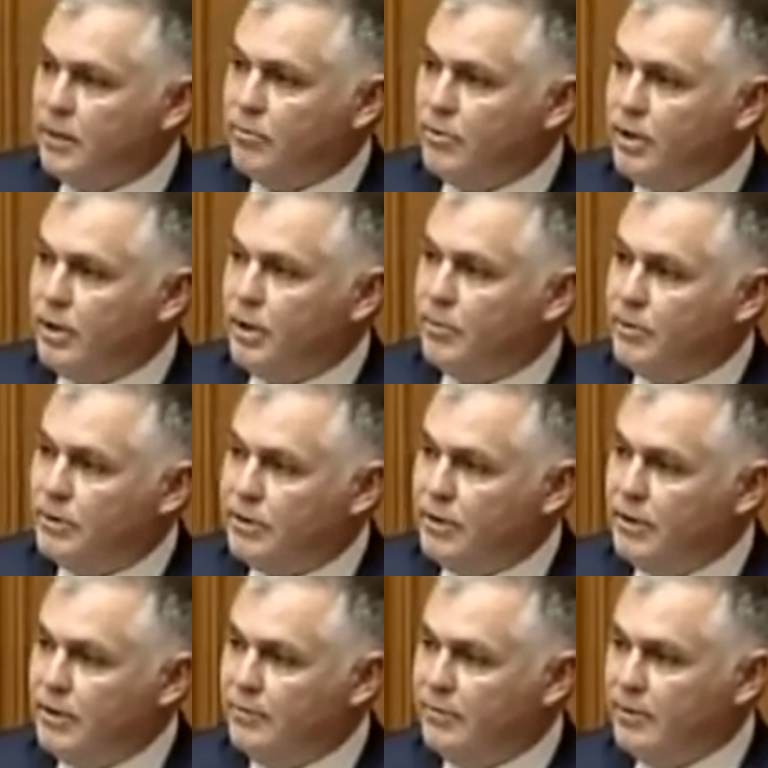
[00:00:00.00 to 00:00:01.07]
a real
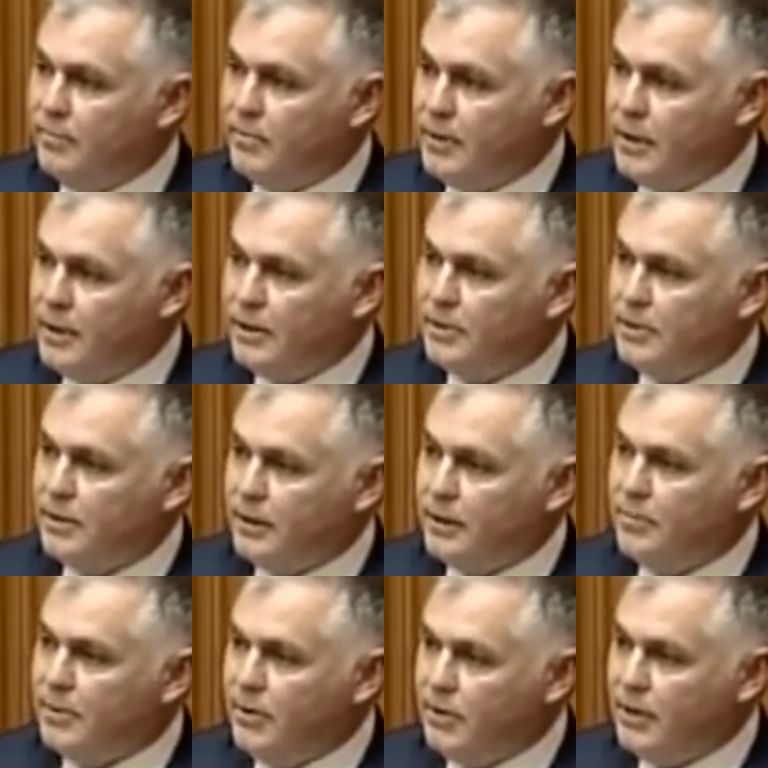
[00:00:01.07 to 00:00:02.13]
opportunity for them to get into the
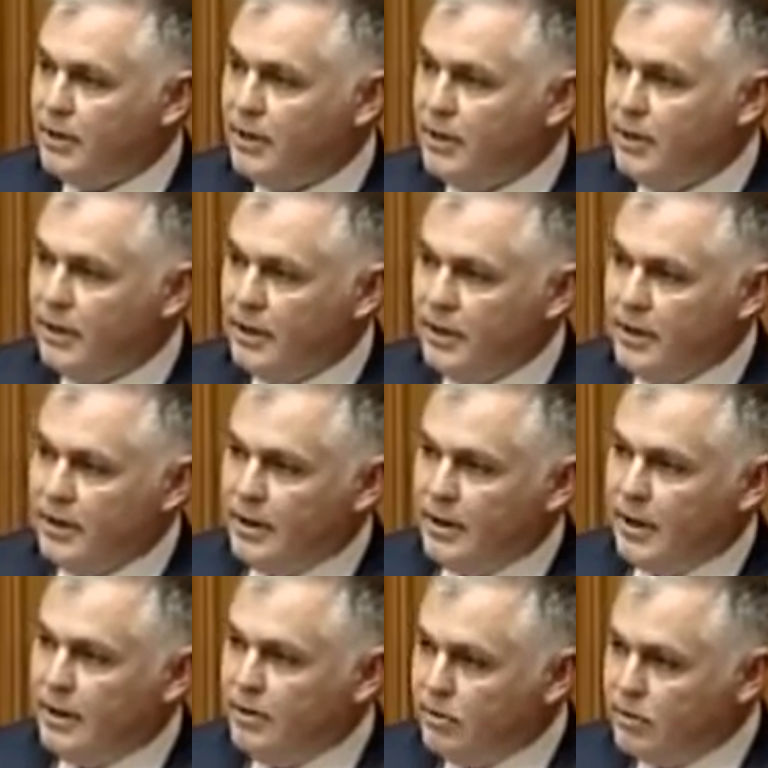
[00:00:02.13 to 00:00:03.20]
community
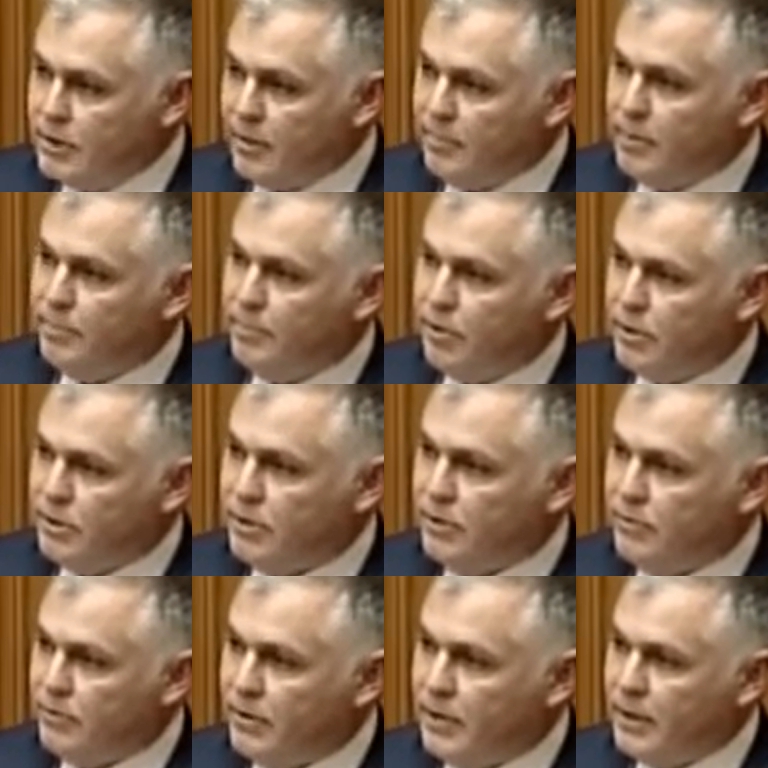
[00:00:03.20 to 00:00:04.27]
and do something
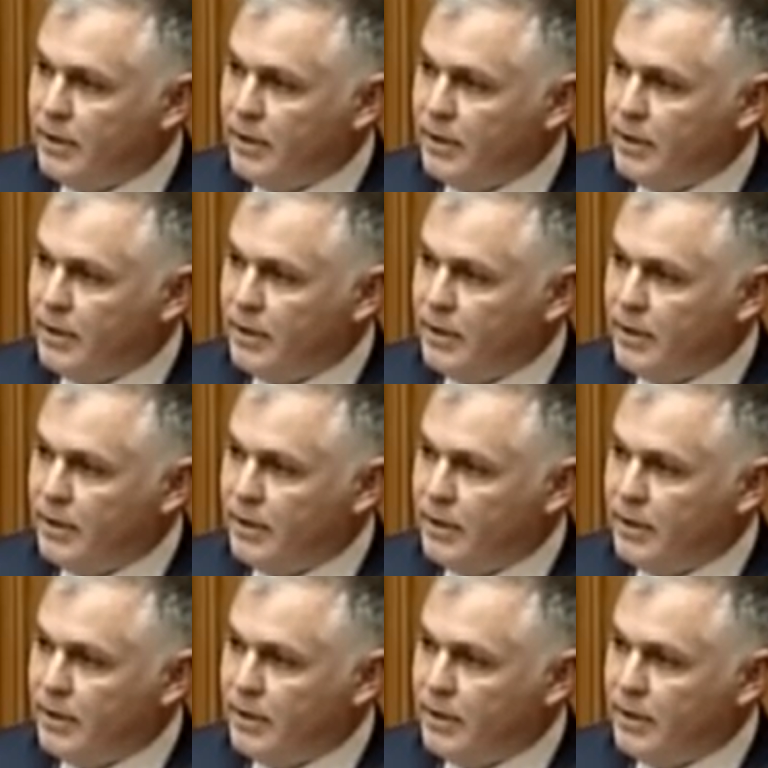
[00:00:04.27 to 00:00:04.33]
positive.